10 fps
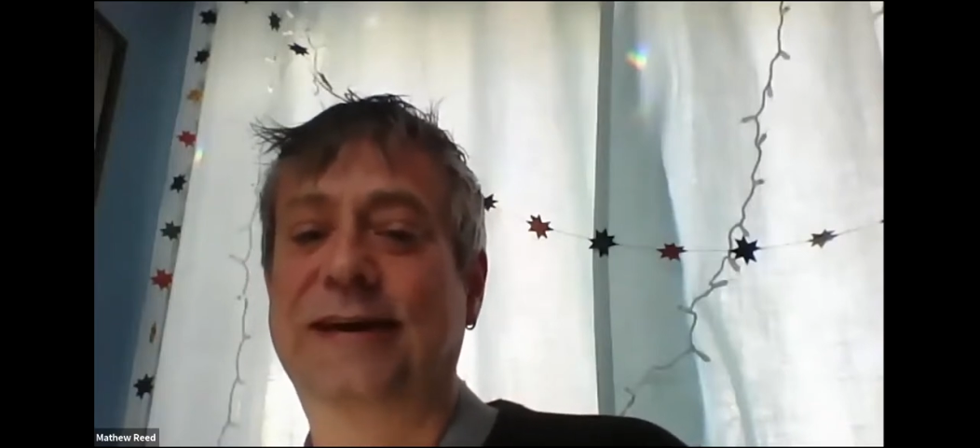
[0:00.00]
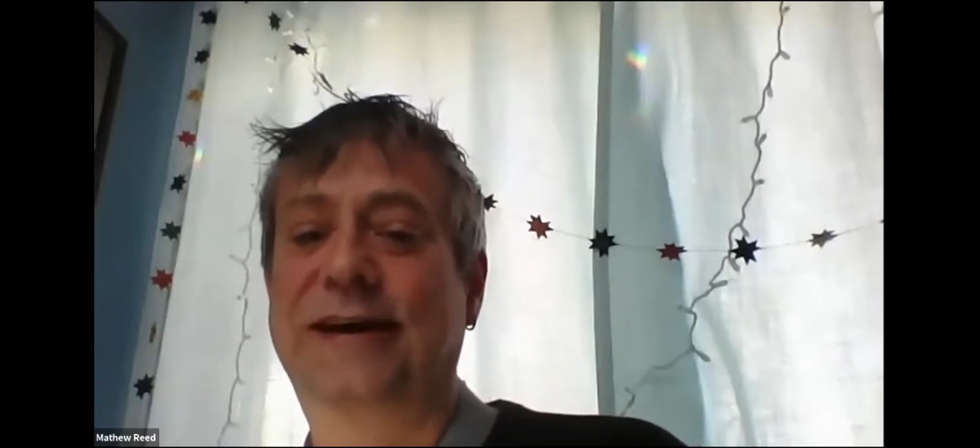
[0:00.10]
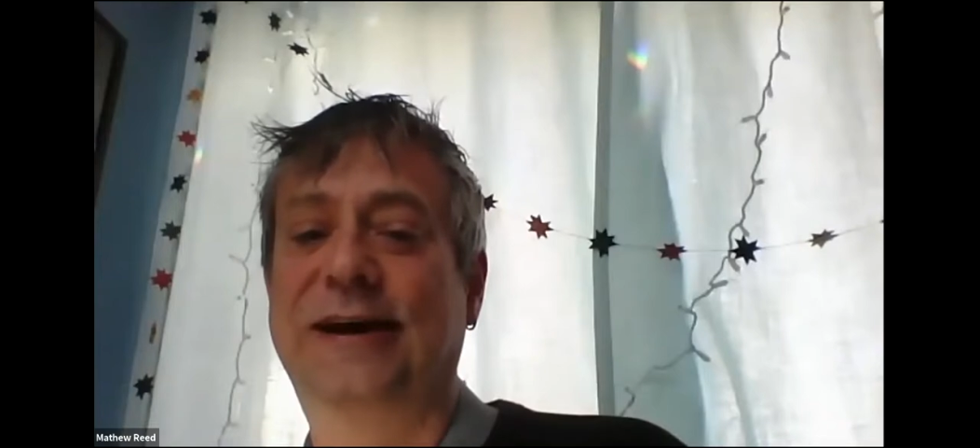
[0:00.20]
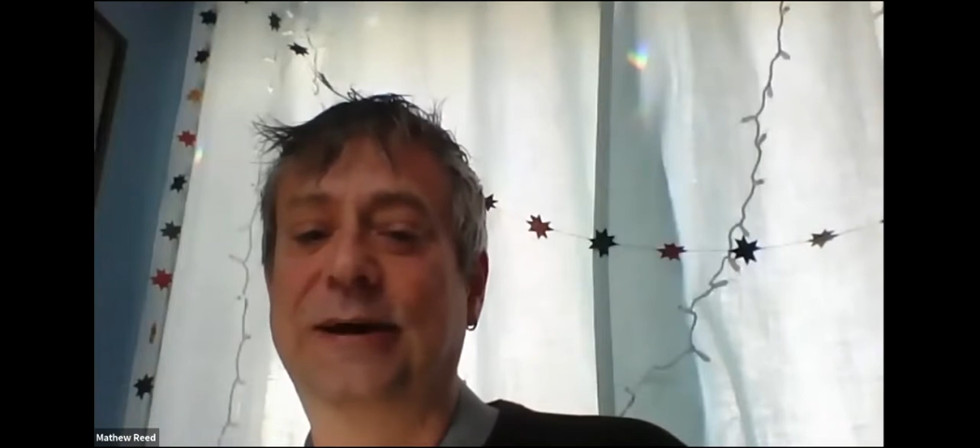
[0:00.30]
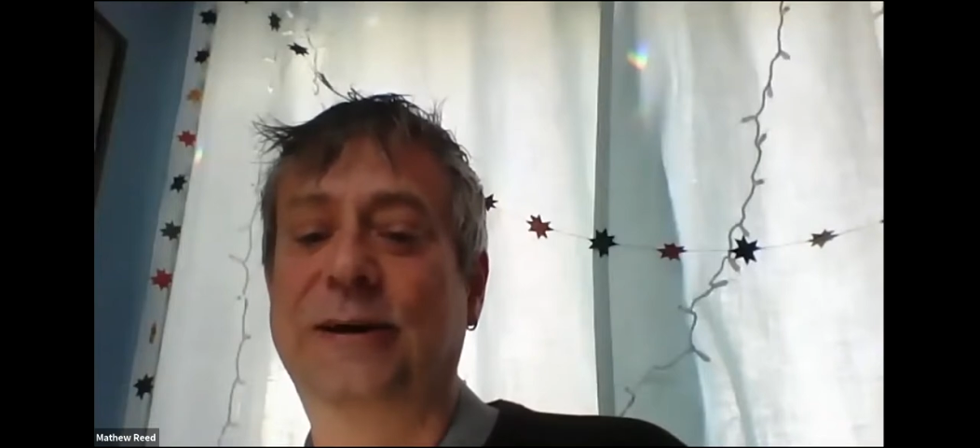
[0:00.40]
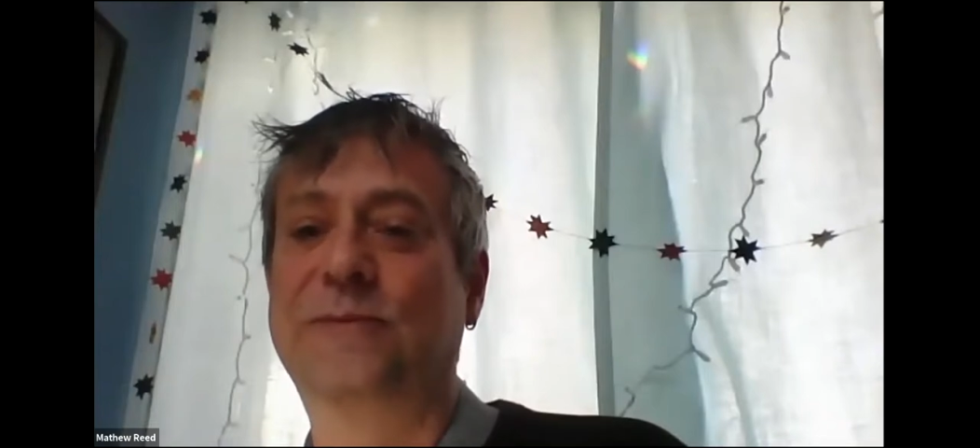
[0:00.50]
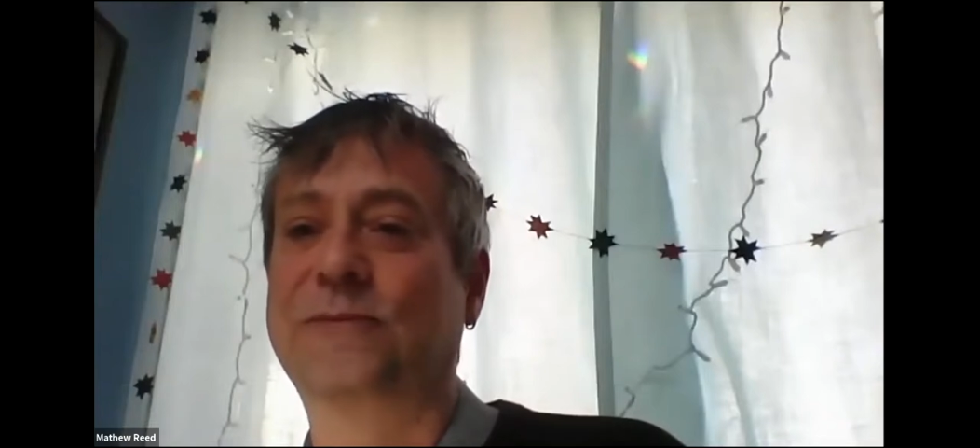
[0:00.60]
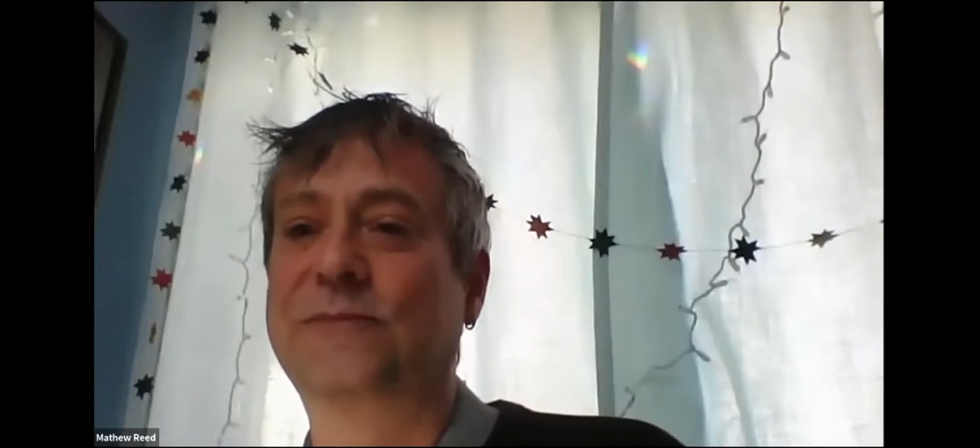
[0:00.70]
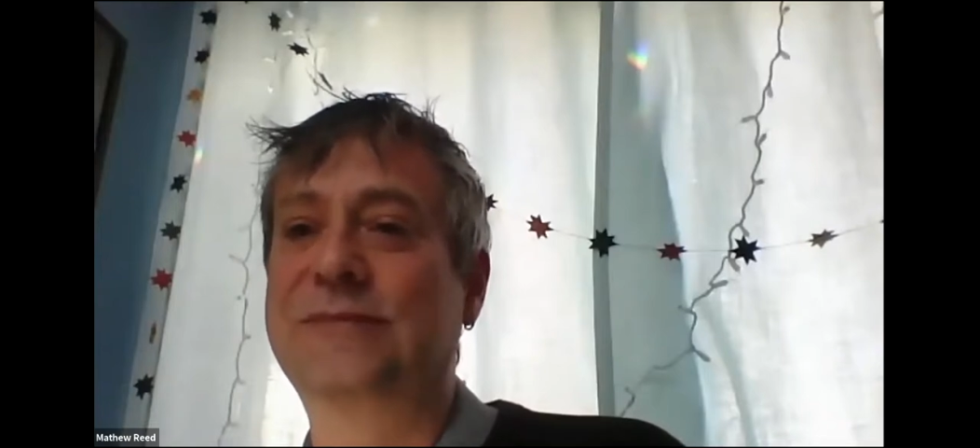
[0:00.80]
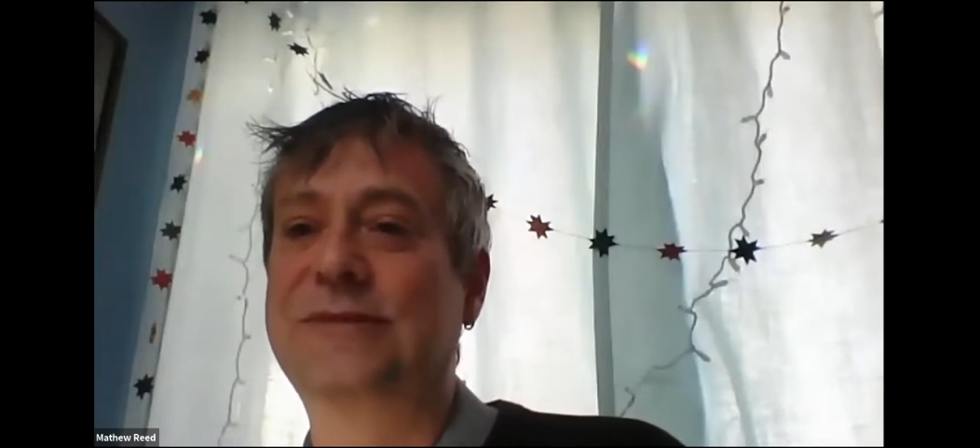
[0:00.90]

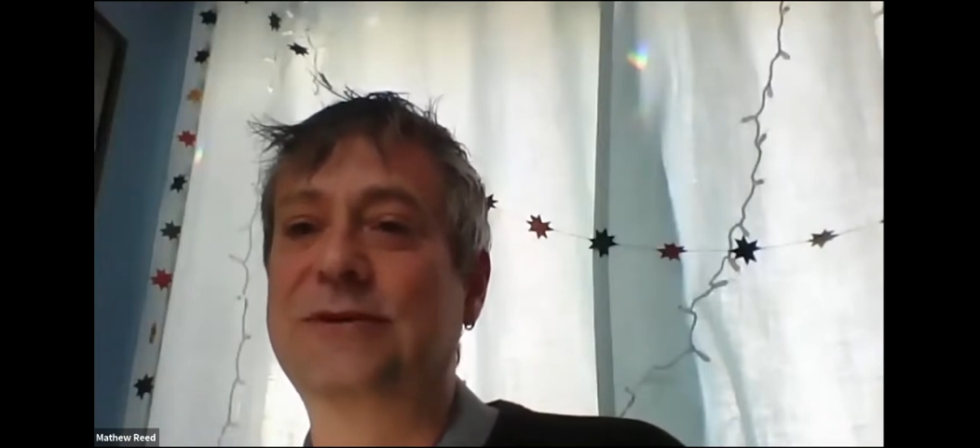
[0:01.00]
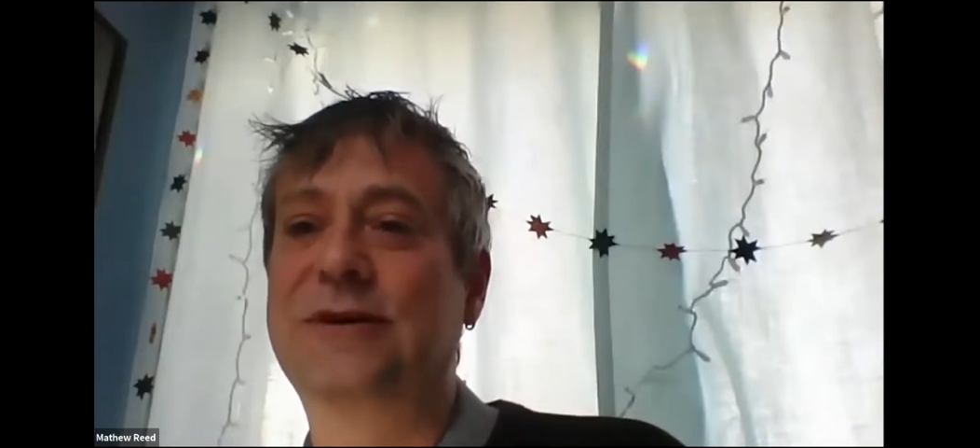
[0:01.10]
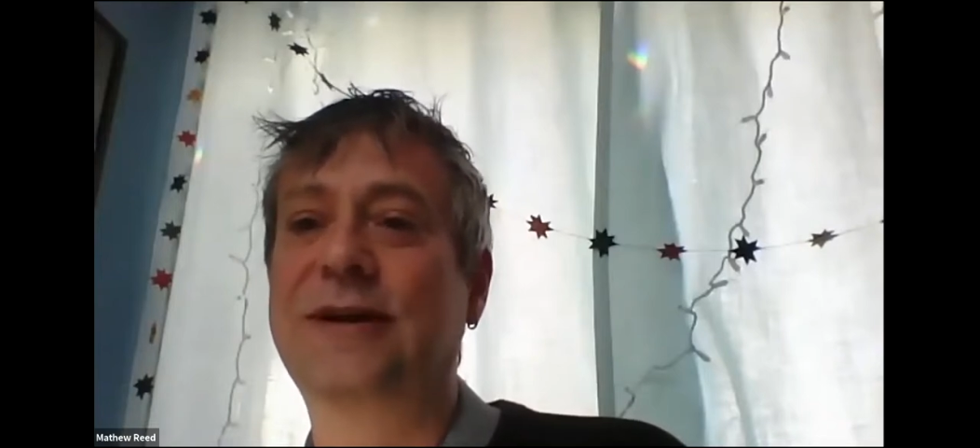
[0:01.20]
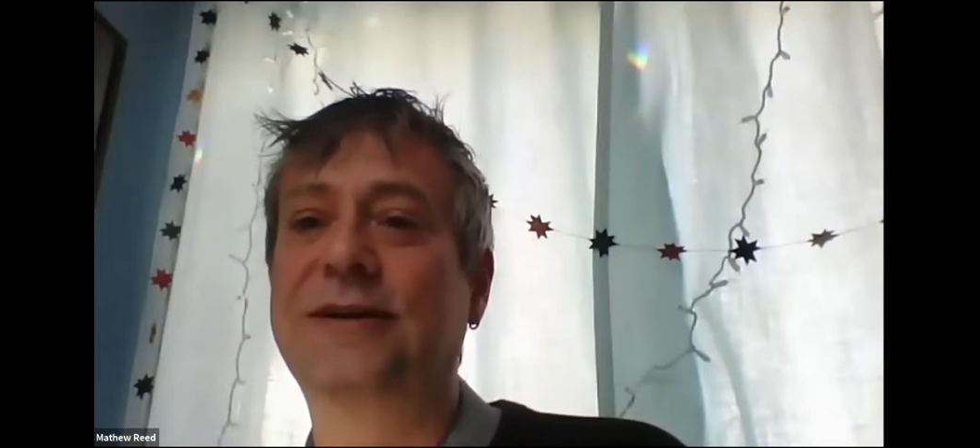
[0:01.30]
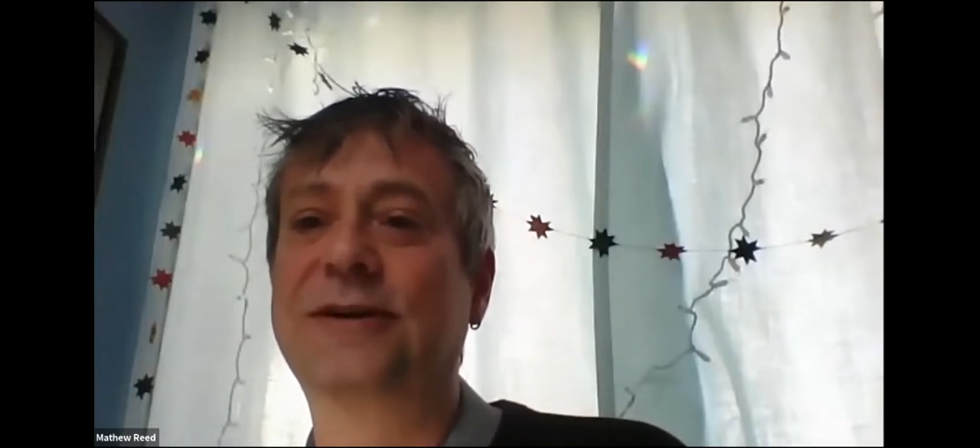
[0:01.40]
you all